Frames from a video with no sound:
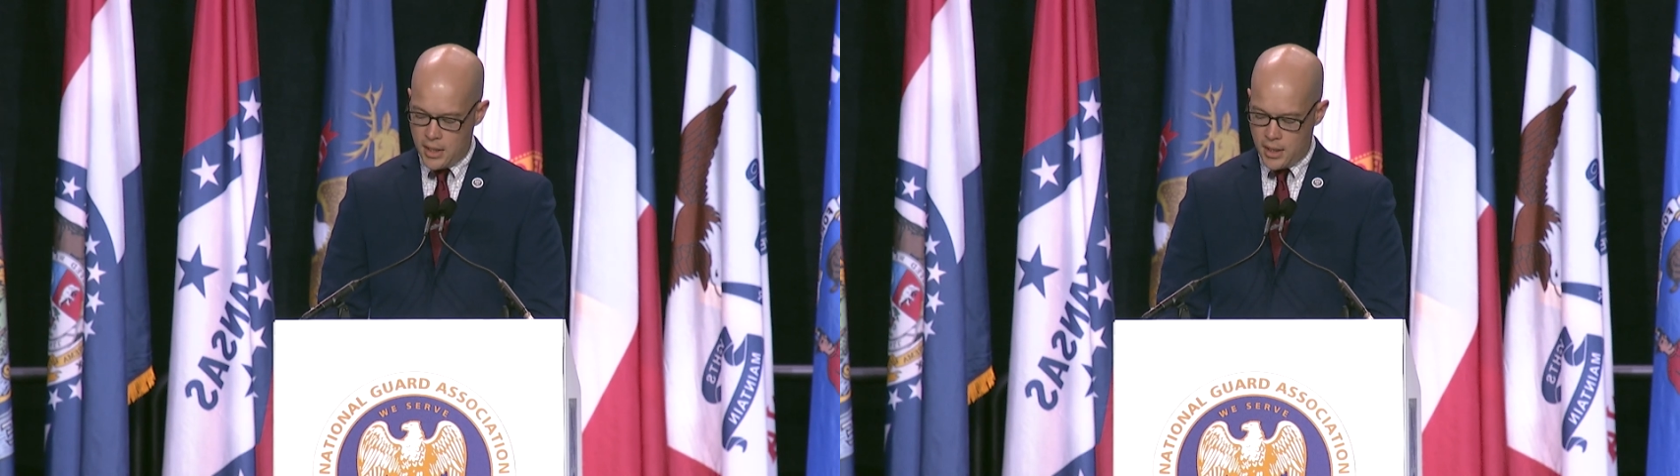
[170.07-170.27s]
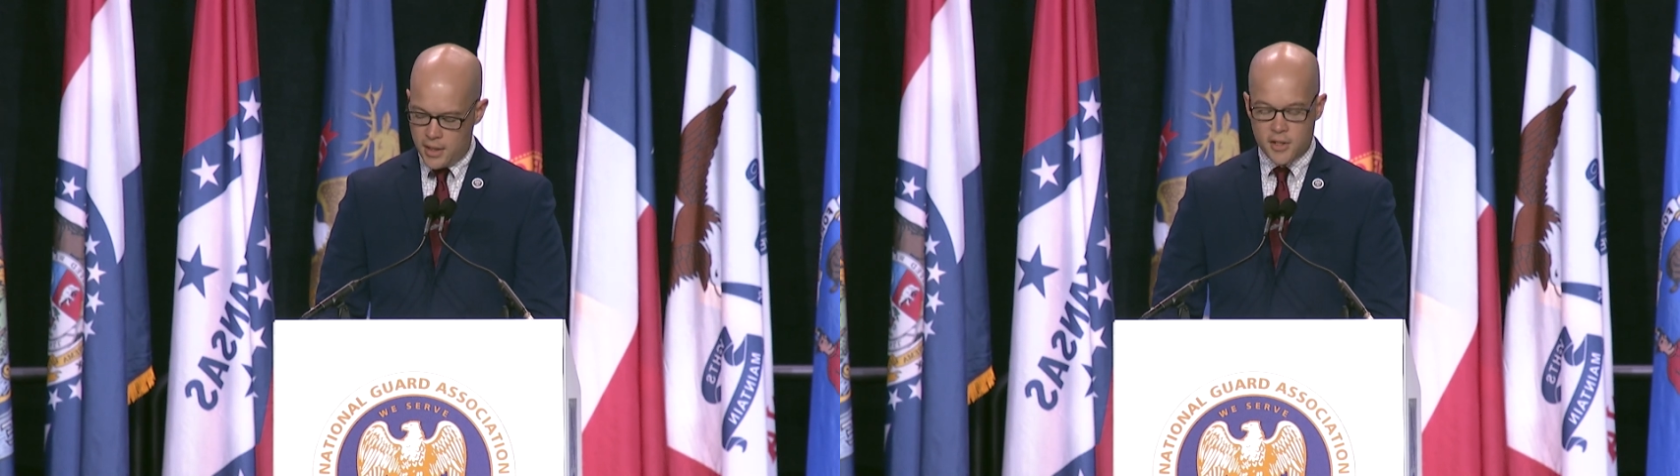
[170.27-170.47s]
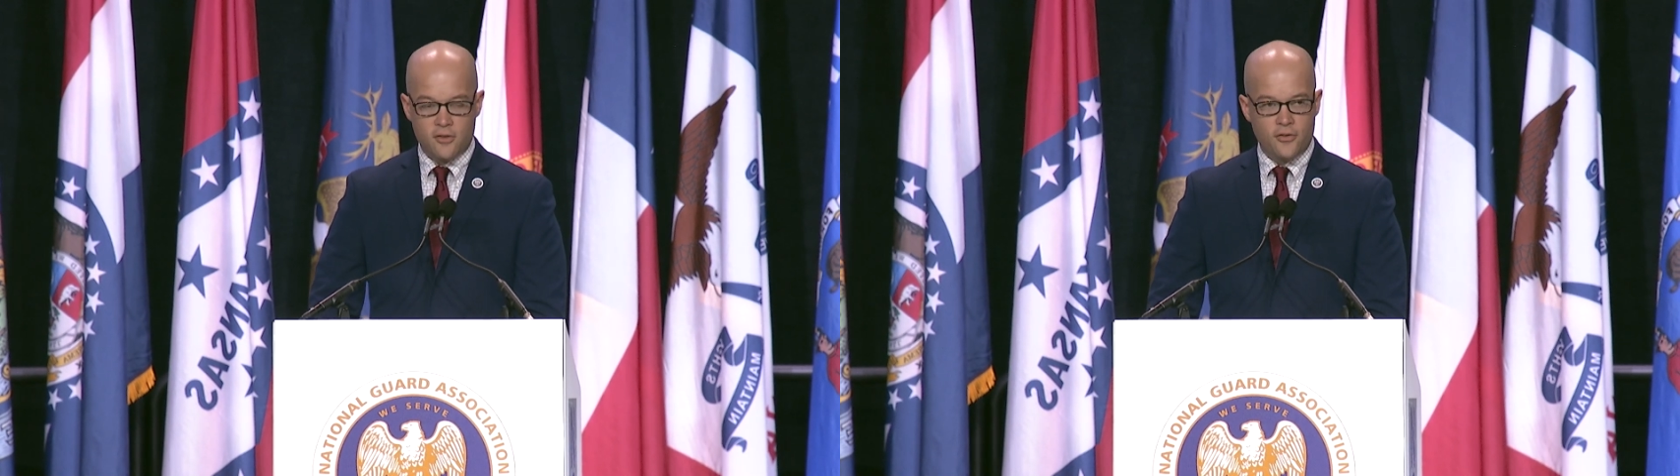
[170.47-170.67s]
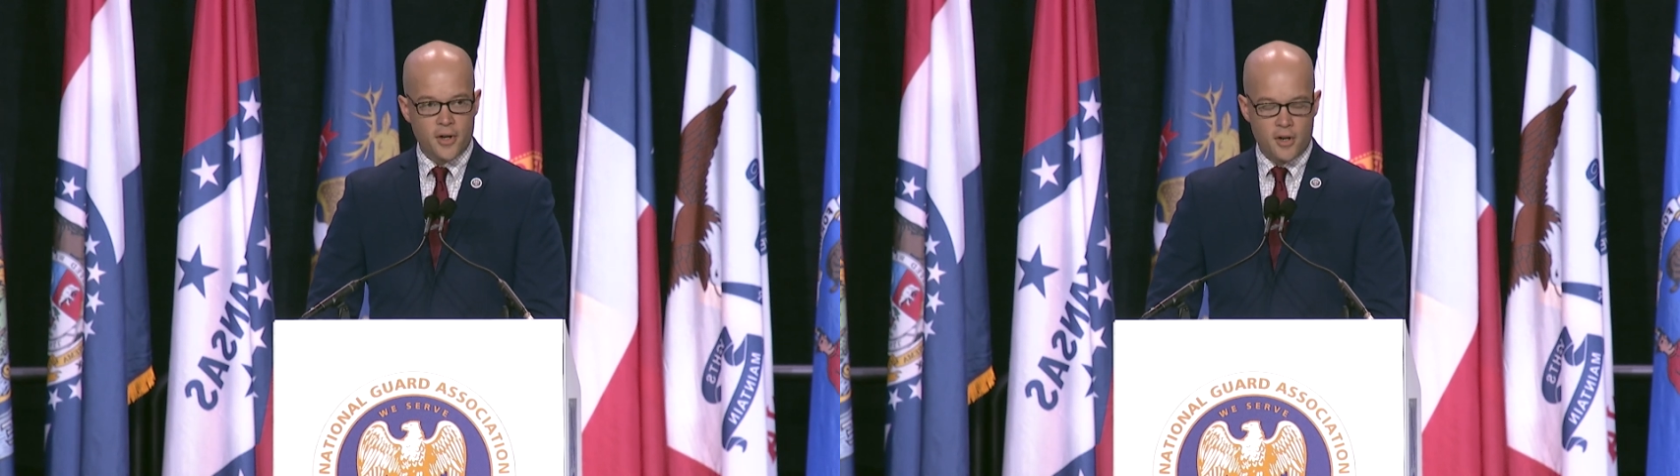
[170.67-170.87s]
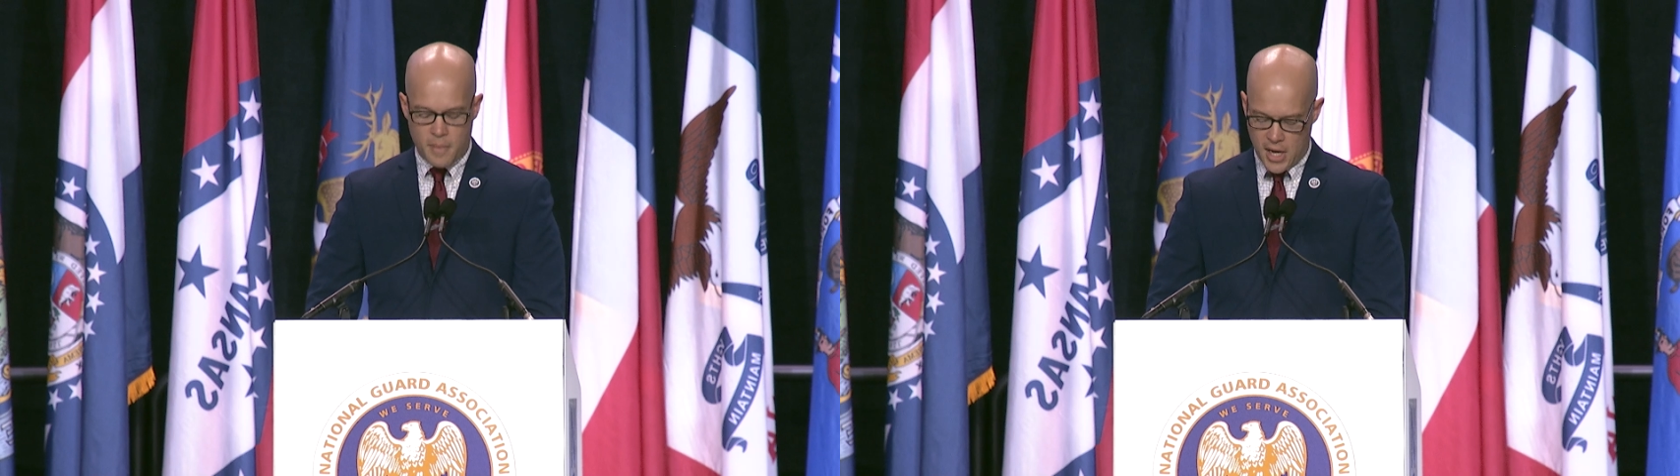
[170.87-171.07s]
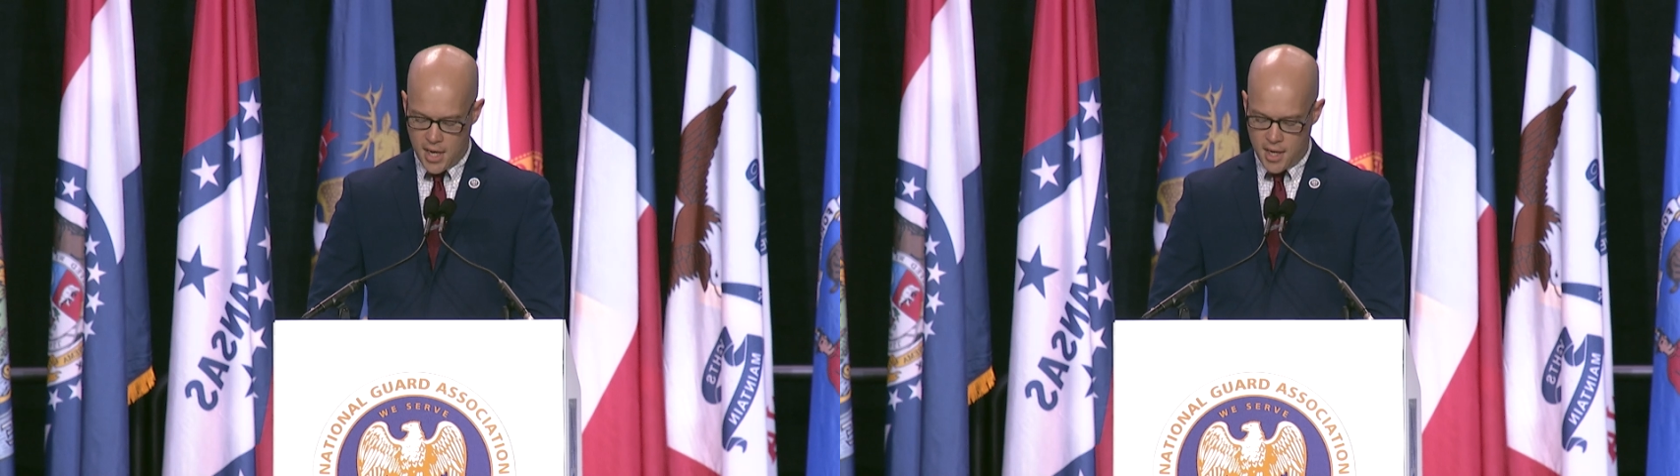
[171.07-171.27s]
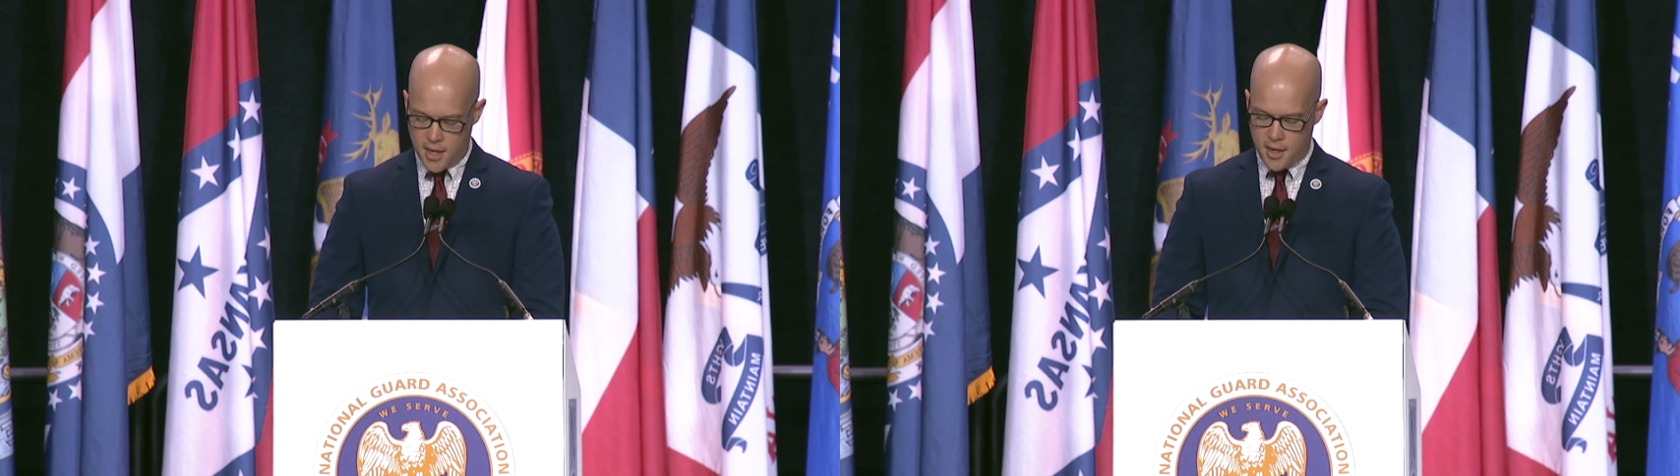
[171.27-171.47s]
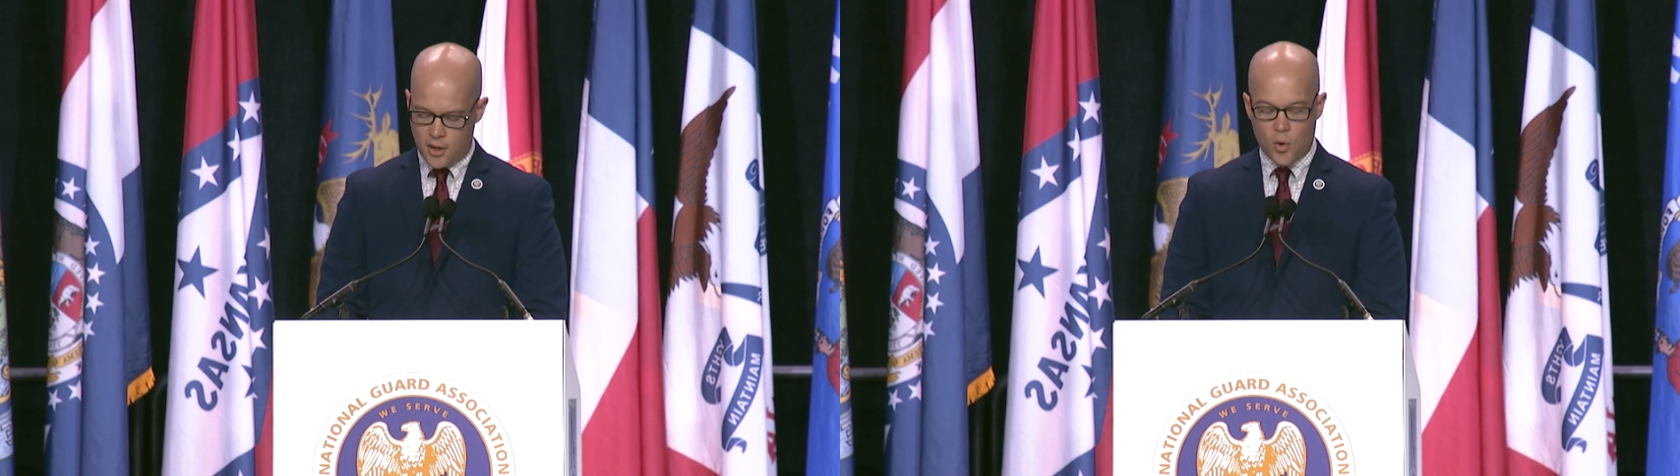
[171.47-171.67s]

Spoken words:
is conferred upon an